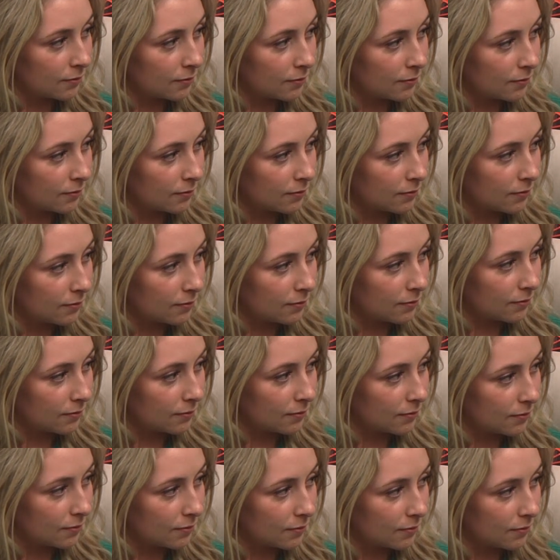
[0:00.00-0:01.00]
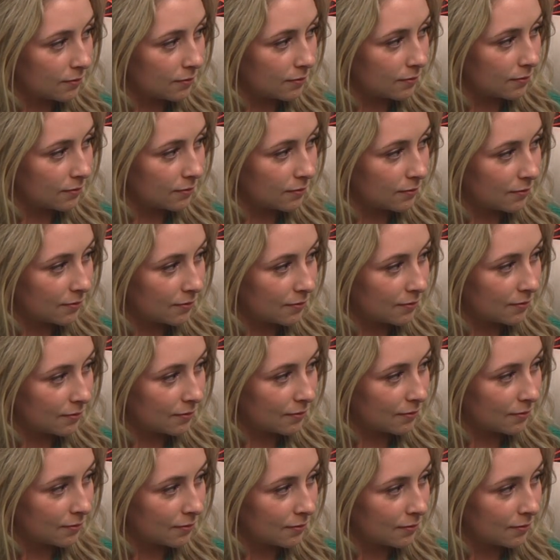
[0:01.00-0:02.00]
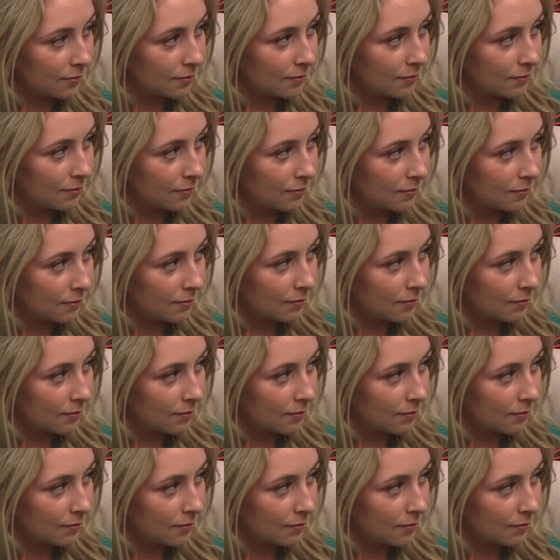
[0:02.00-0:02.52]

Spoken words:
[no speech]